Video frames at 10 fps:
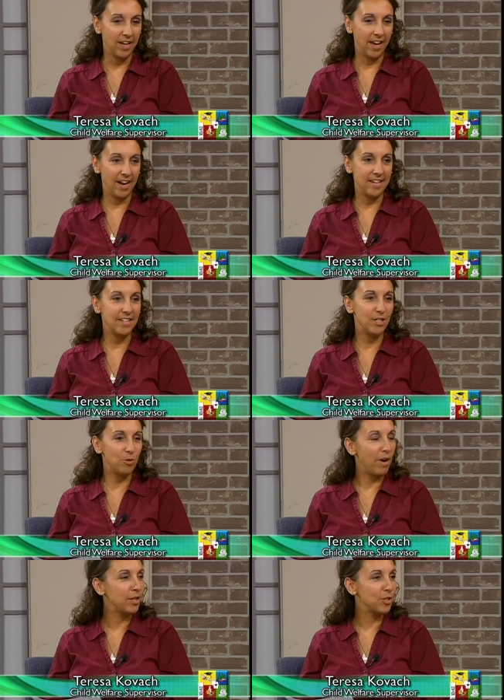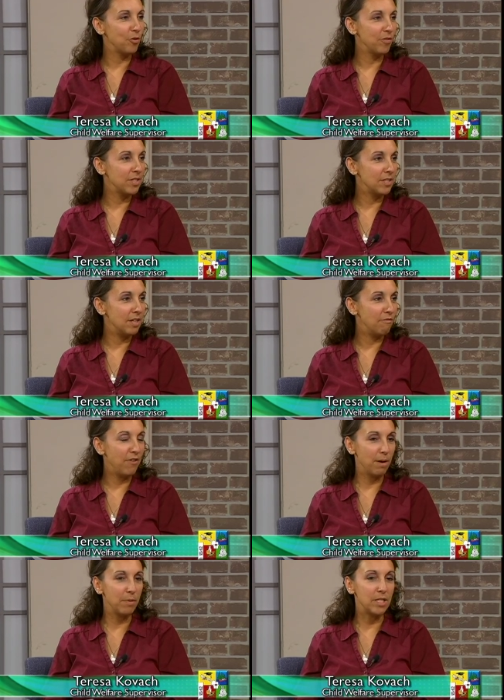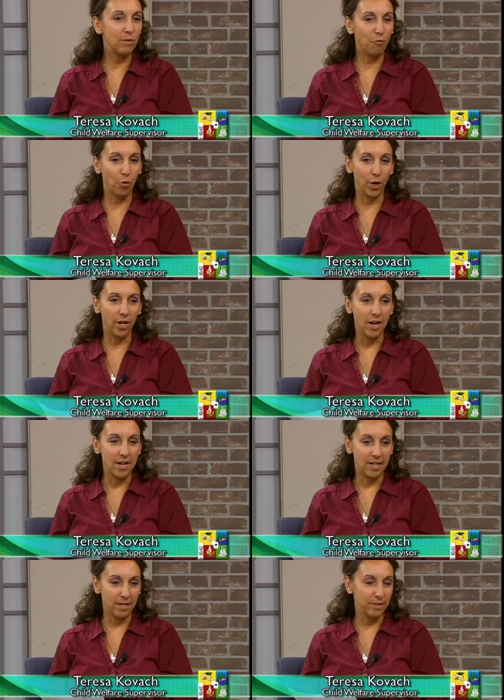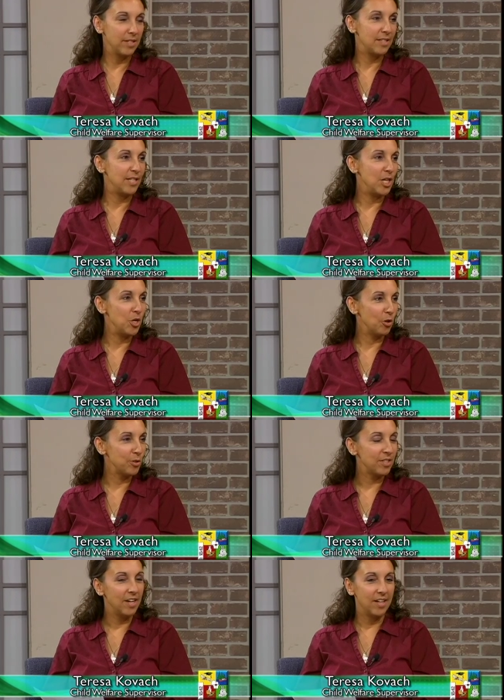and I did direct service in families for 16 years.